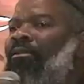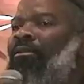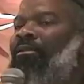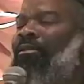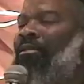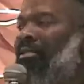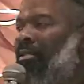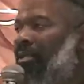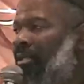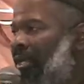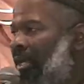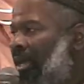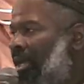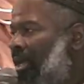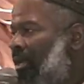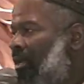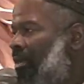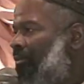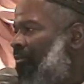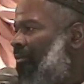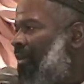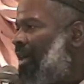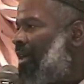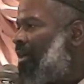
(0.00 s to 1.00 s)
Today,
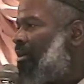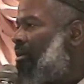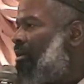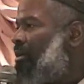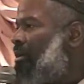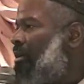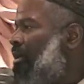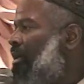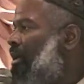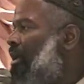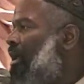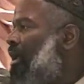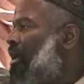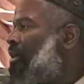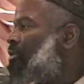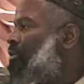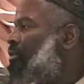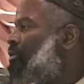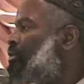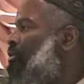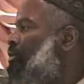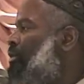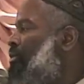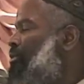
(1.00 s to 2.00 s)
if I could, in the
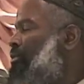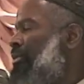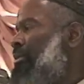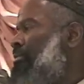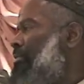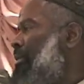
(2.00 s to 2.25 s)
next 2 or 3